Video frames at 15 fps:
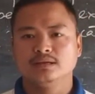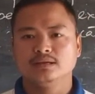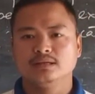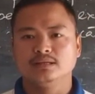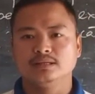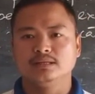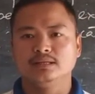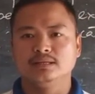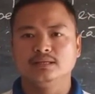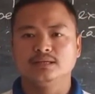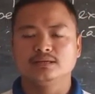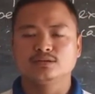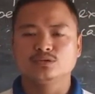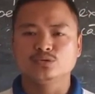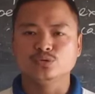
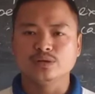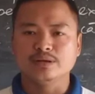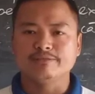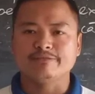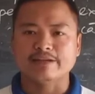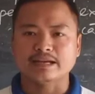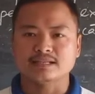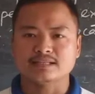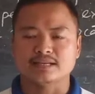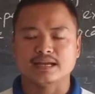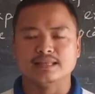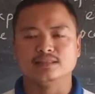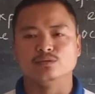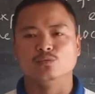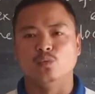the cool effect
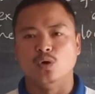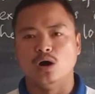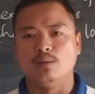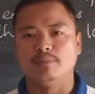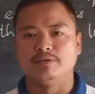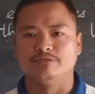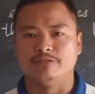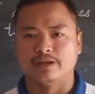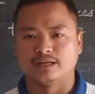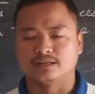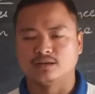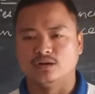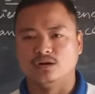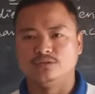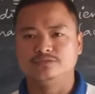and the warm effect
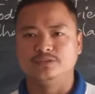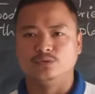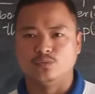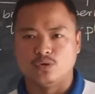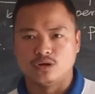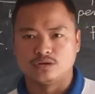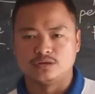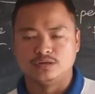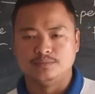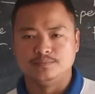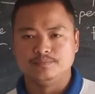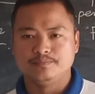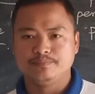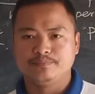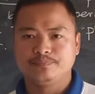of the water
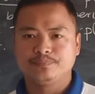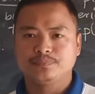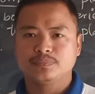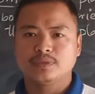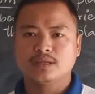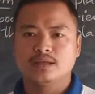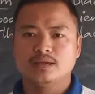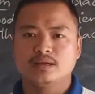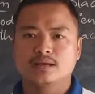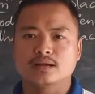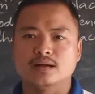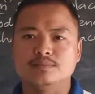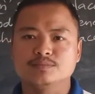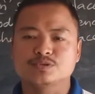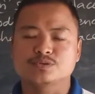
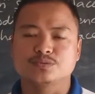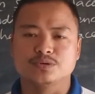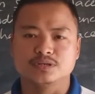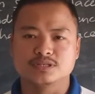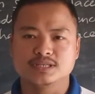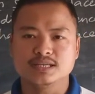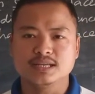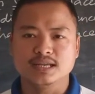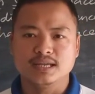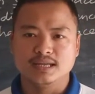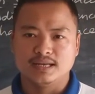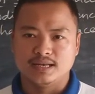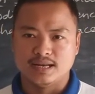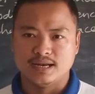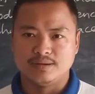comes towards the
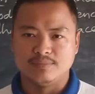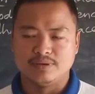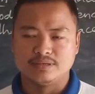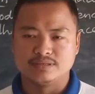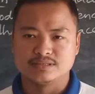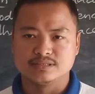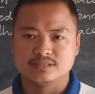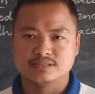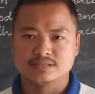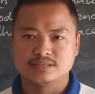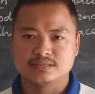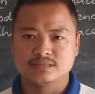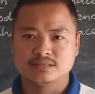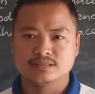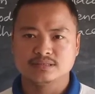land
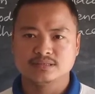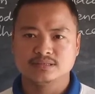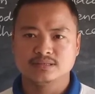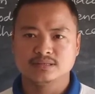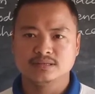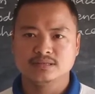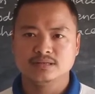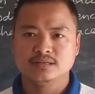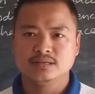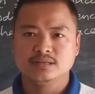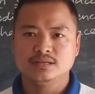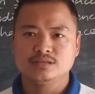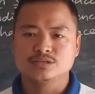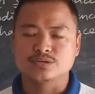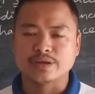masses.
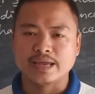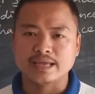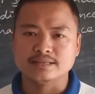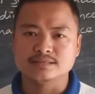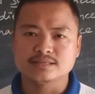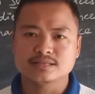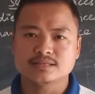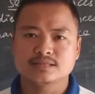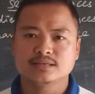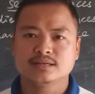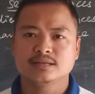So hence,